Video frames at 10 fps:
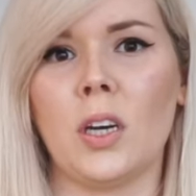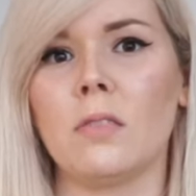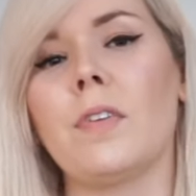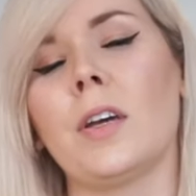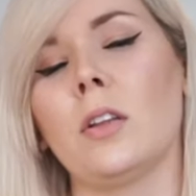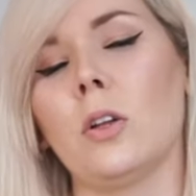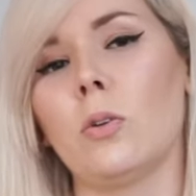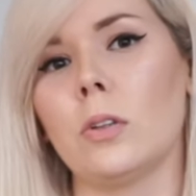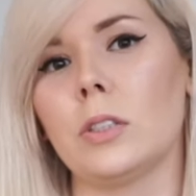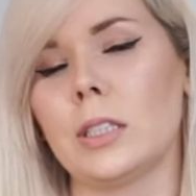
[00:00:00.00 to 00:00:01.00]
try and
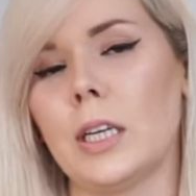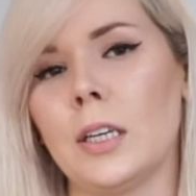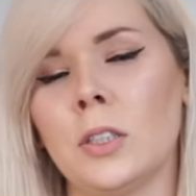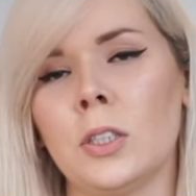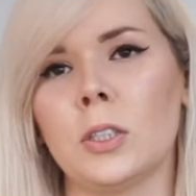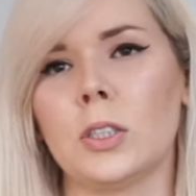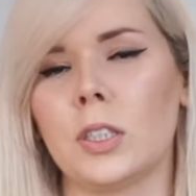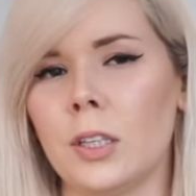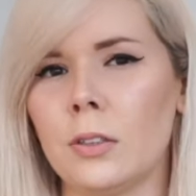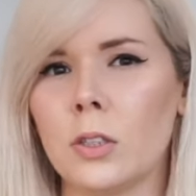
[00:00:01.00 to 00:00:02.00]
find local
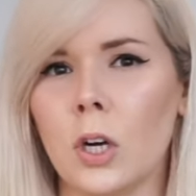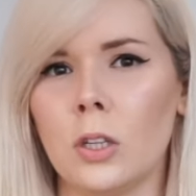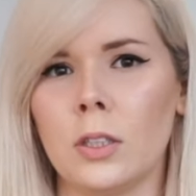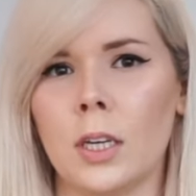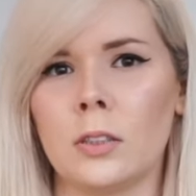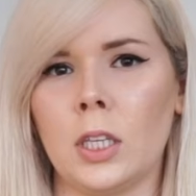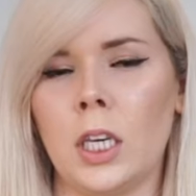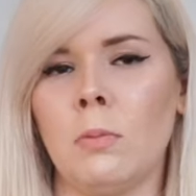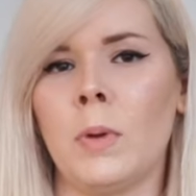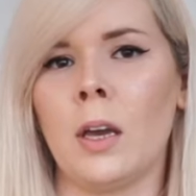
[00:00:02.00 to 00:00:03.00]
designers, get their
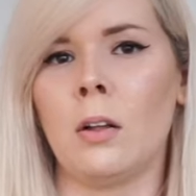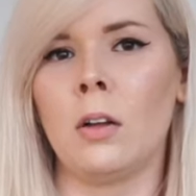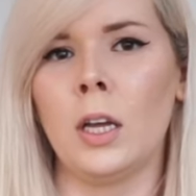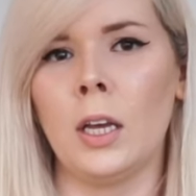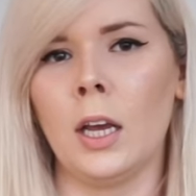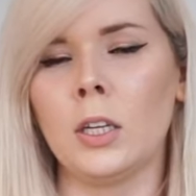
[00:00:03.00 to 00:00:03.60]
contact email,